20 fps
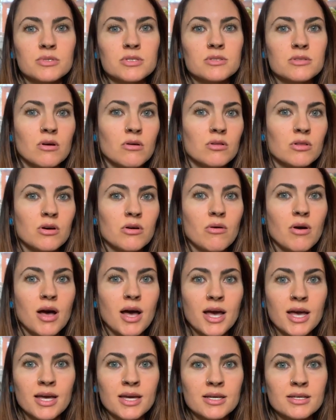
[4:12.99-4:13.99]
solo
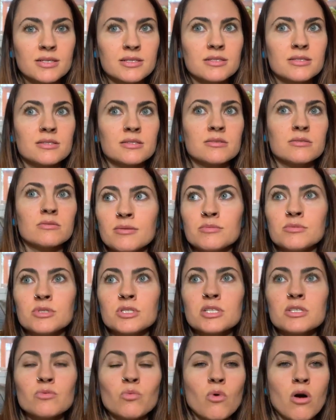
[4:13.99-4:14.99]
hikes.
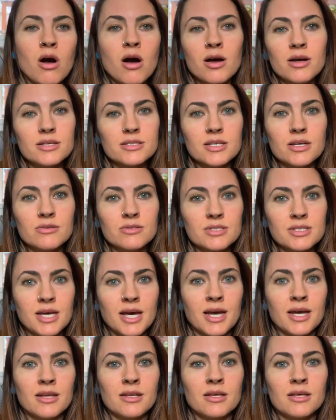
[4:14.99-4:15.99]
Just walks
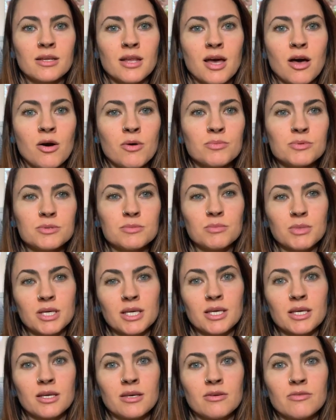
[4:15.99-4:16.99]
outside, it helped
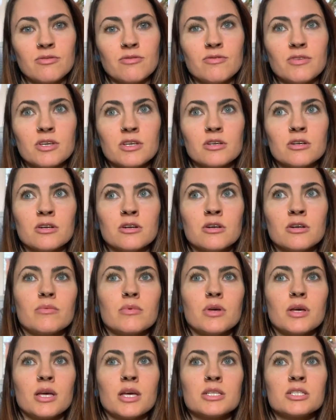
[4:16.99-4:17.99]
me feel,
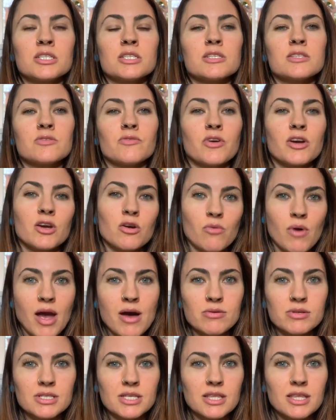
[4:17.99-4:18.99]
it just is a very
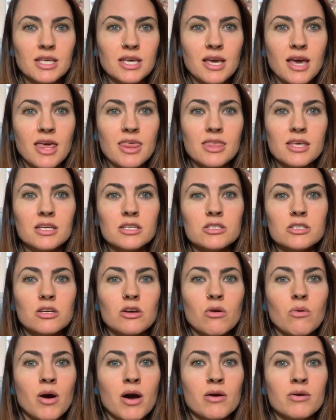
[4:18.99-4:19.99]
grounding thing, I think, to
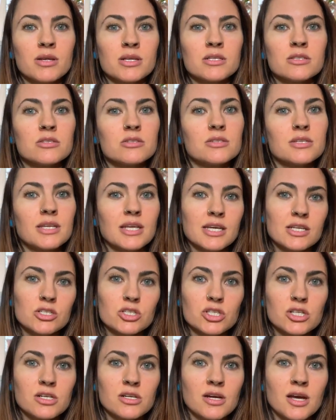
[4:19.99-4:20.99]
go out into
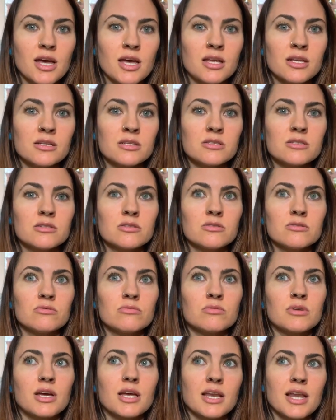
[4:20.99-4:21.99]
nature and
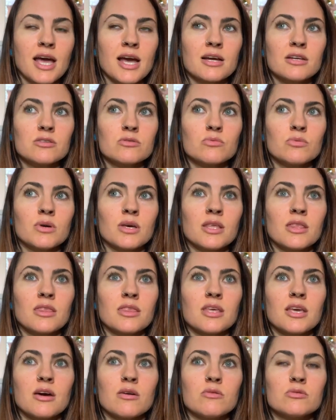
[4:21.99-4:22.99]
to connect with
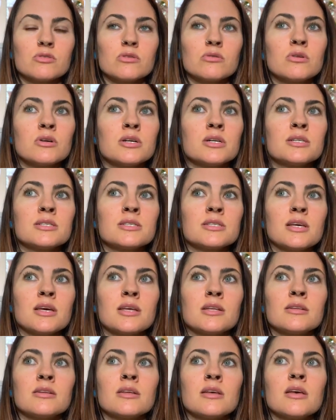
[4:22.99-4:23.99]
the outdoors
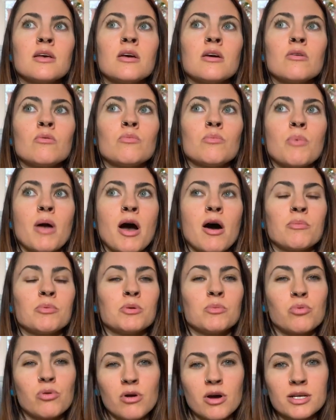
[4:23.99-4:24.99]
and help
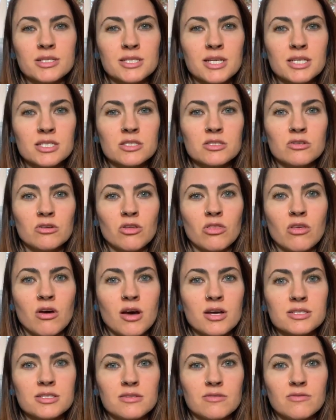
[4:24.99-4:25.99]
you process your
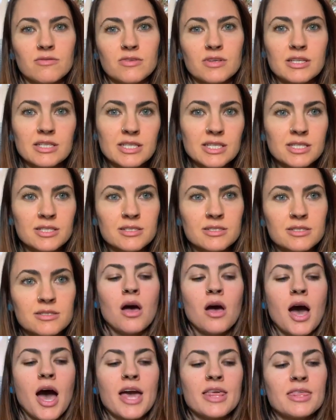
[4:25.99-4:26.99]
thoughts and feelings.
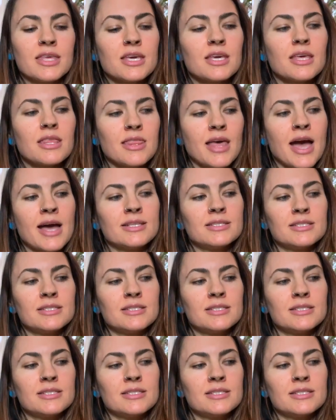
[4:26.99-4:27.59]
I think in that